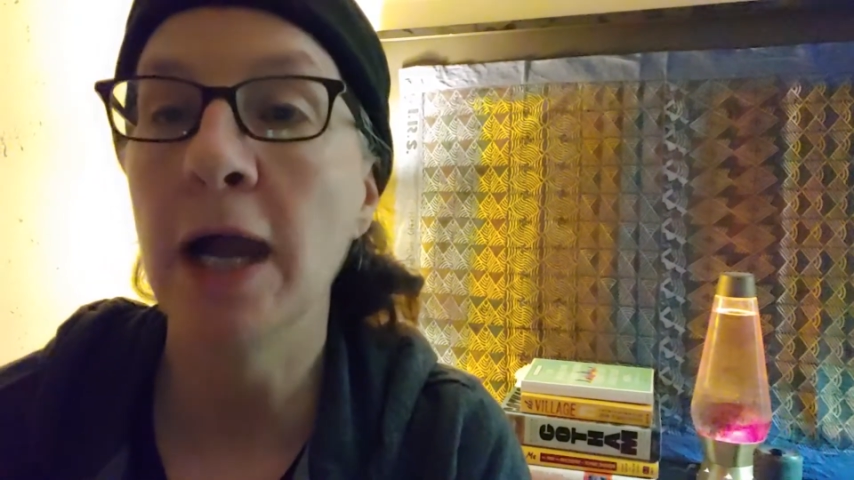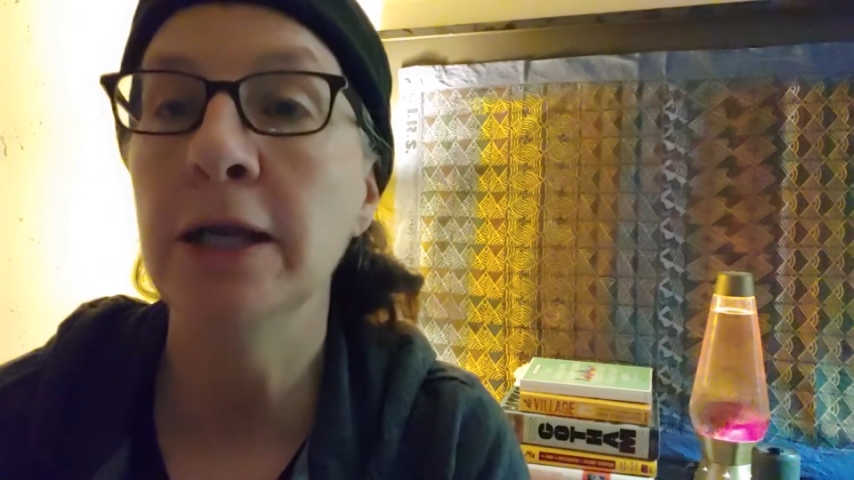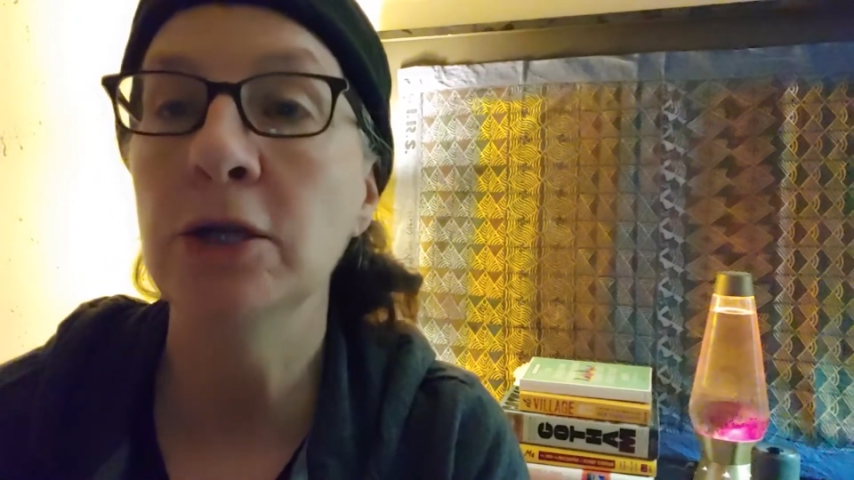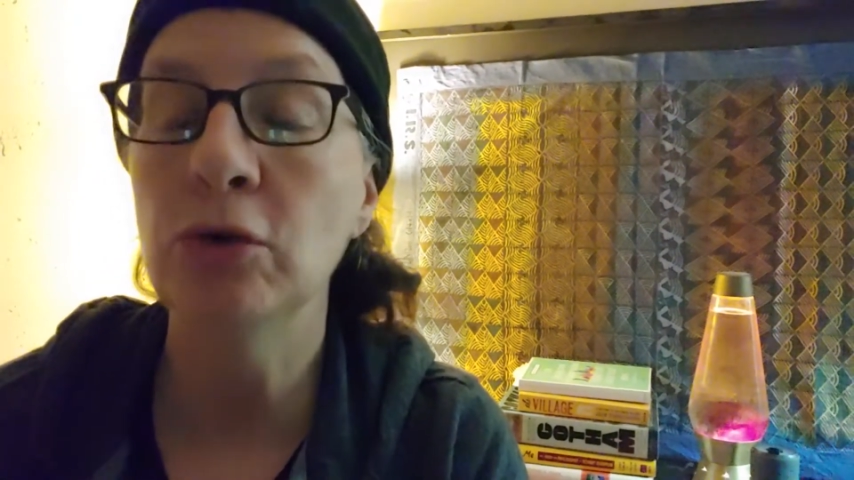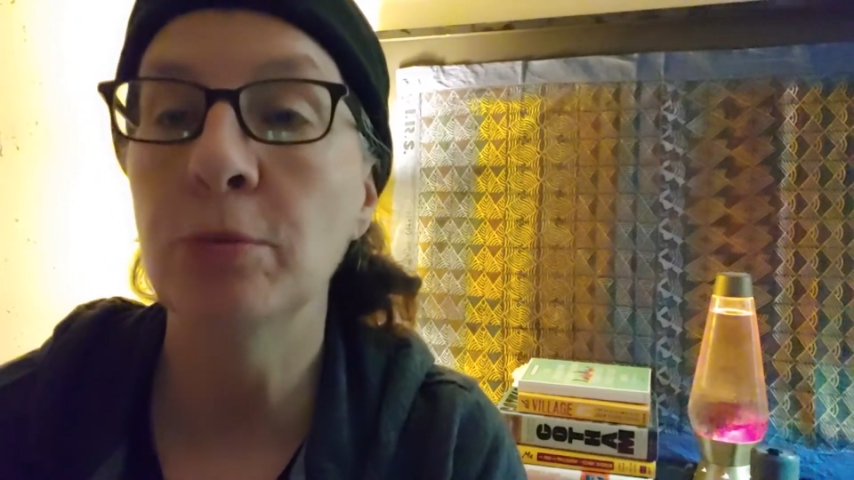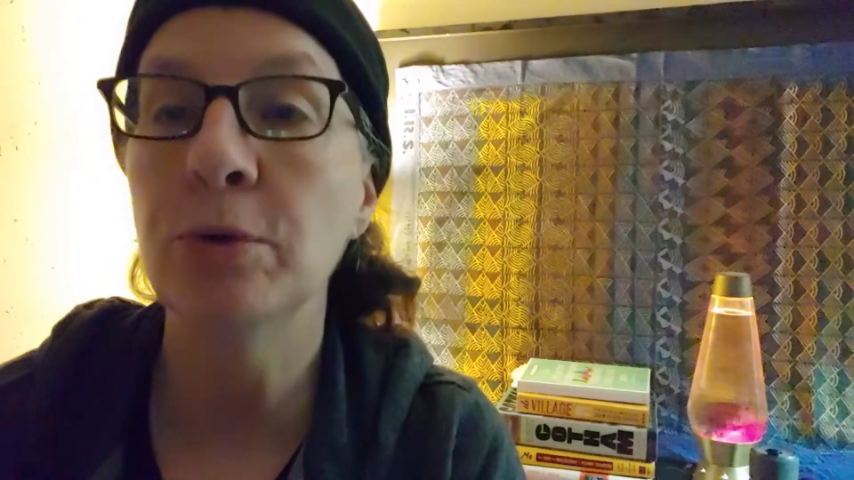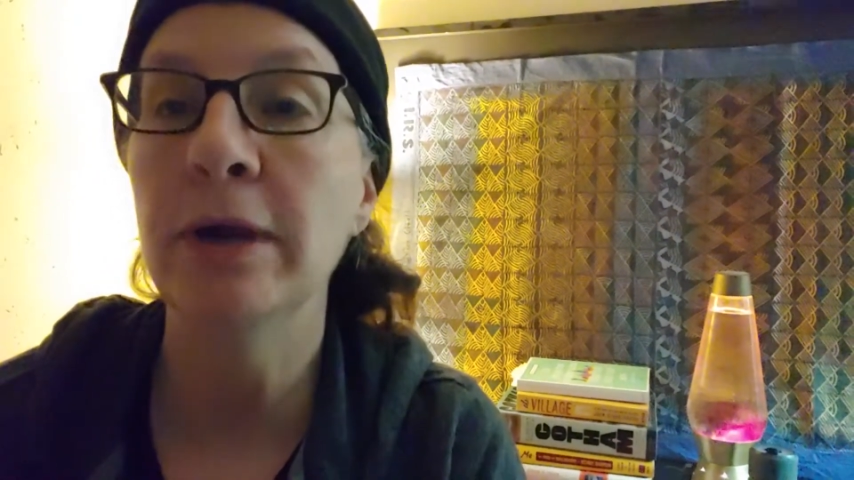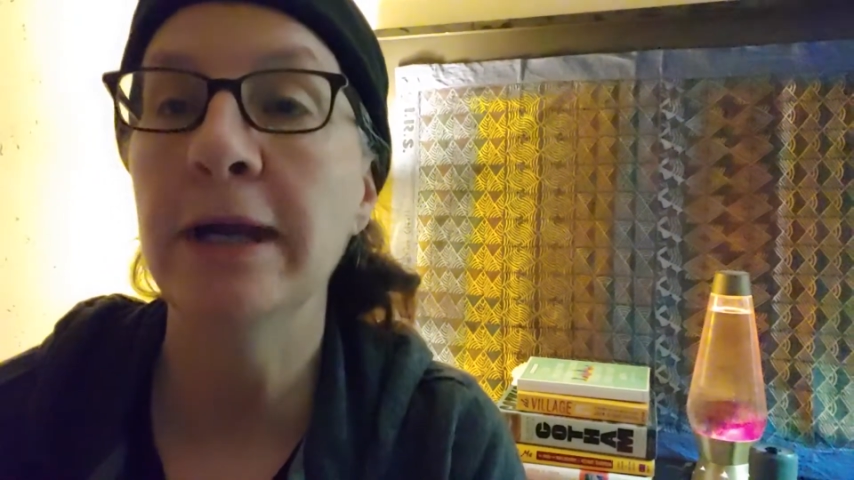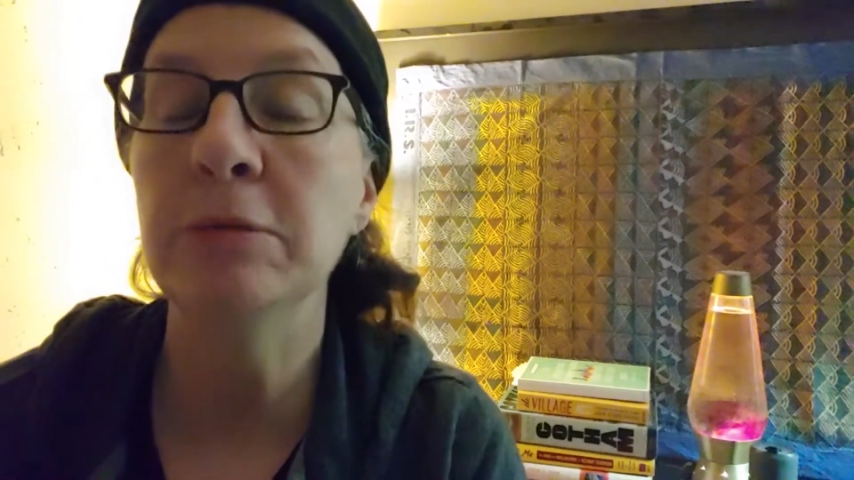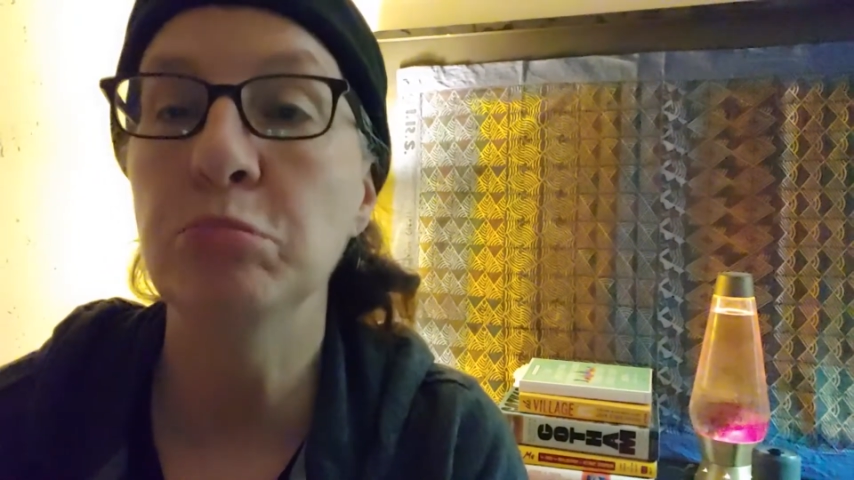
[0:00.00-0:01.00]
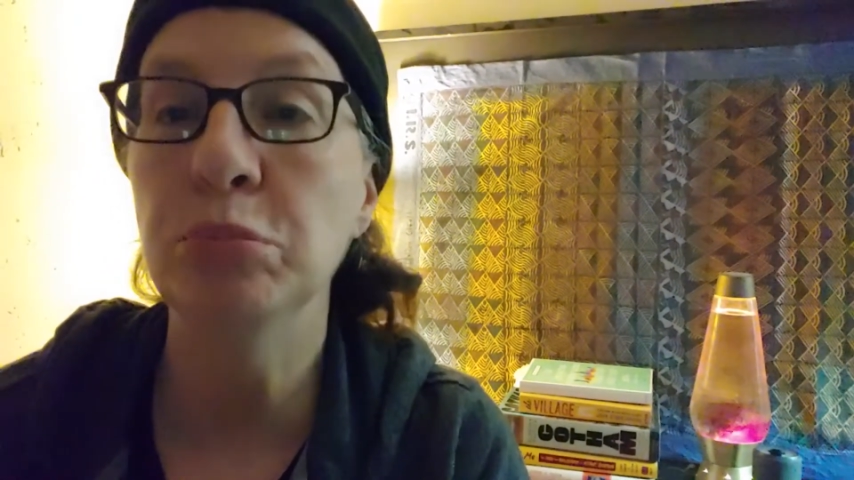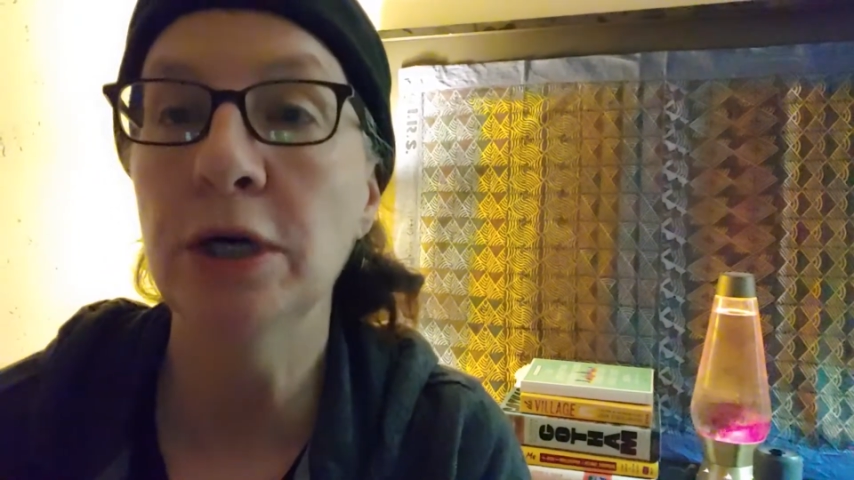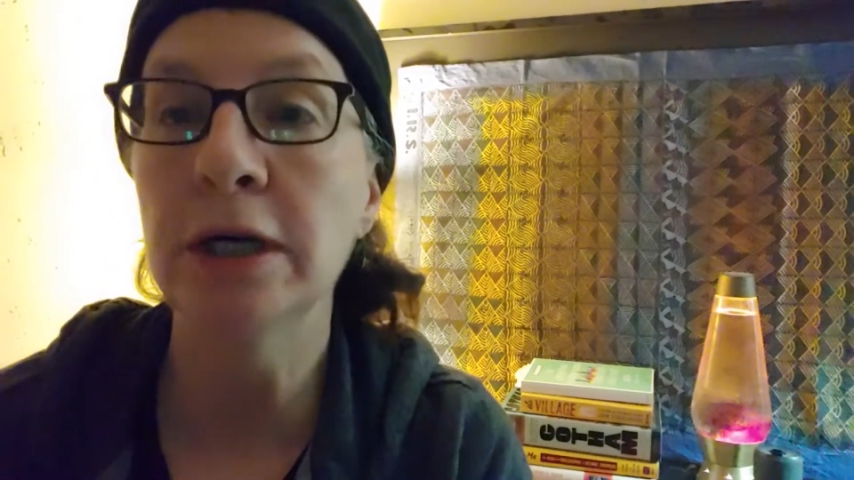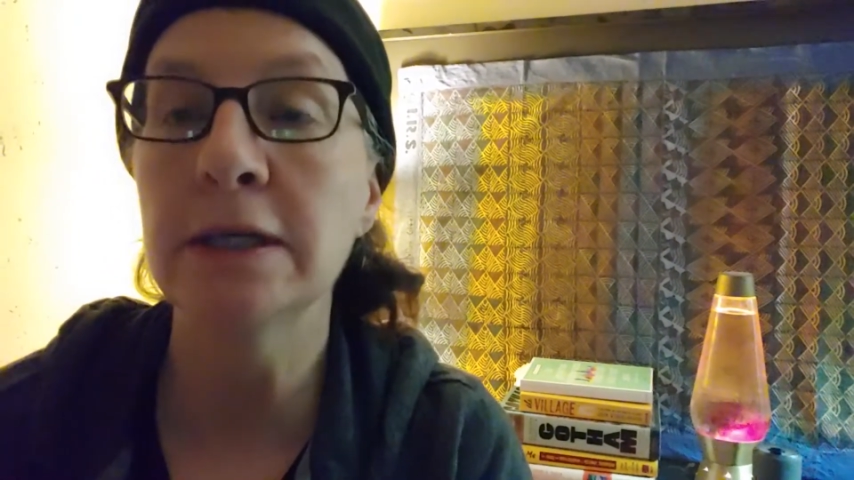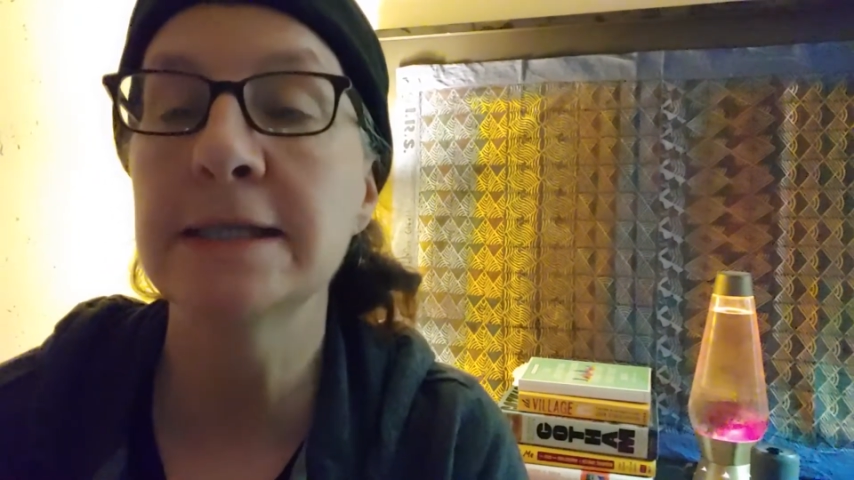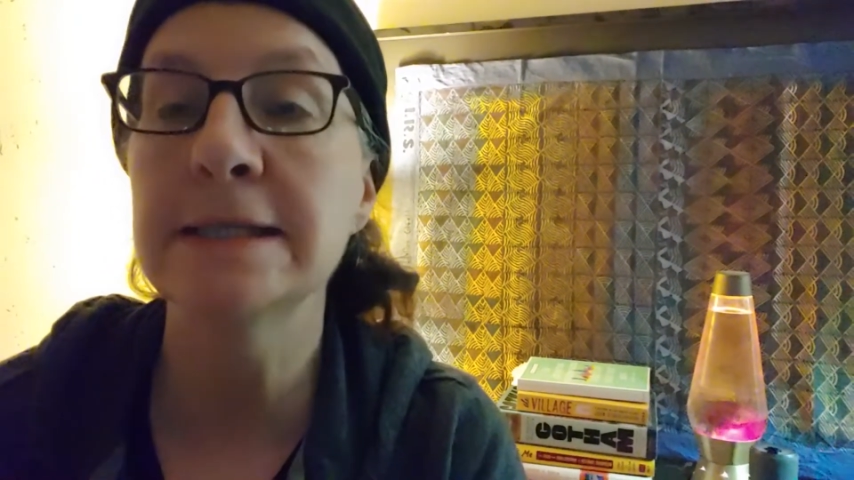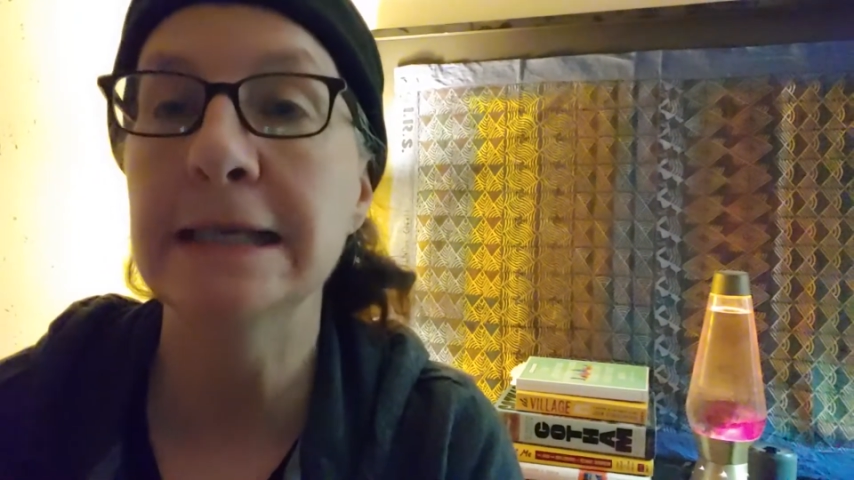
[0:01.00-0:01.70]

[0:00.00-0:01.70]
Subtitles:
and incorporate books